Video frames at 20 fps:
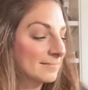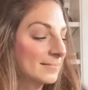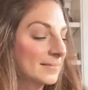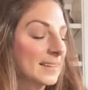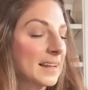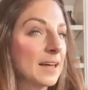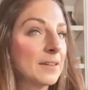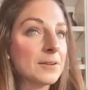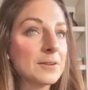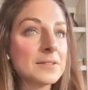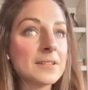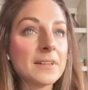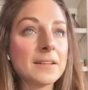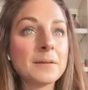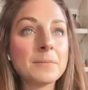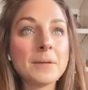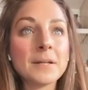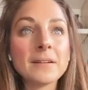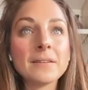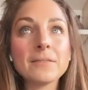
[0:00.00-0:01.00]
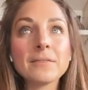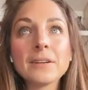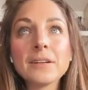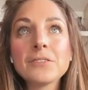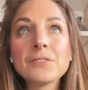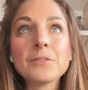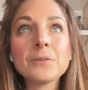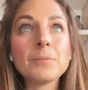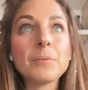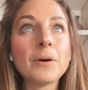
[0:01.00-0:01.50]
Now they're telling me to read
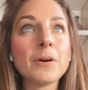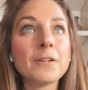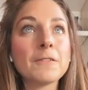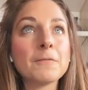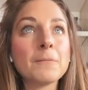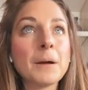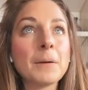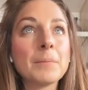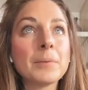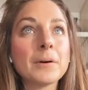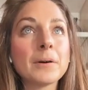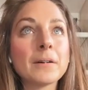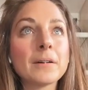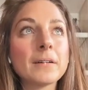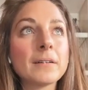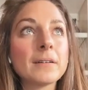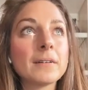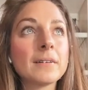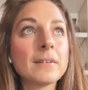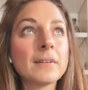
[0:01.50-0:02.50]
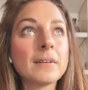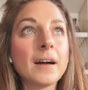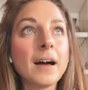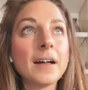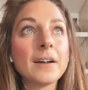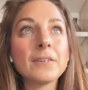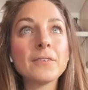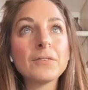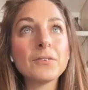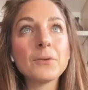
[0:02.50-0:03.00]
you a part of my book. I
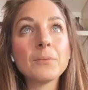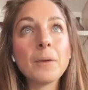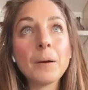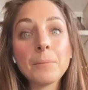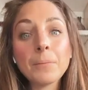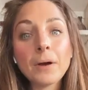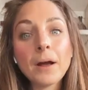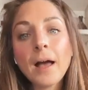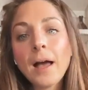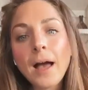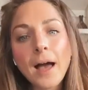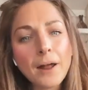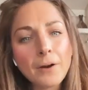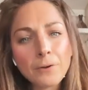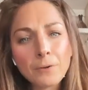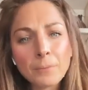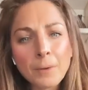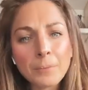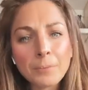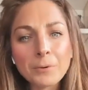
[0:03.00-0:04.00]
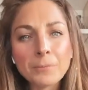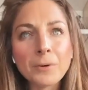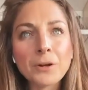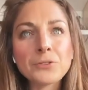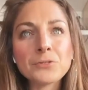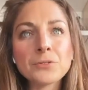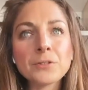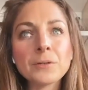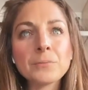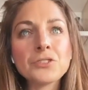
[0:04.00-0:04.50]
don't remember
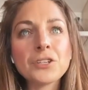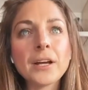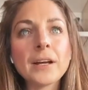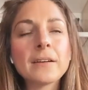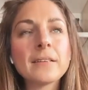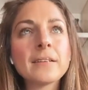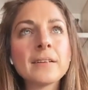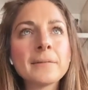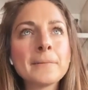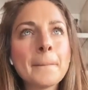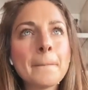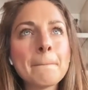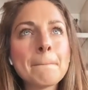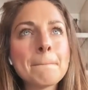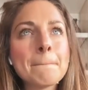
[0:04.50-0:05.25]
much when I'm channeling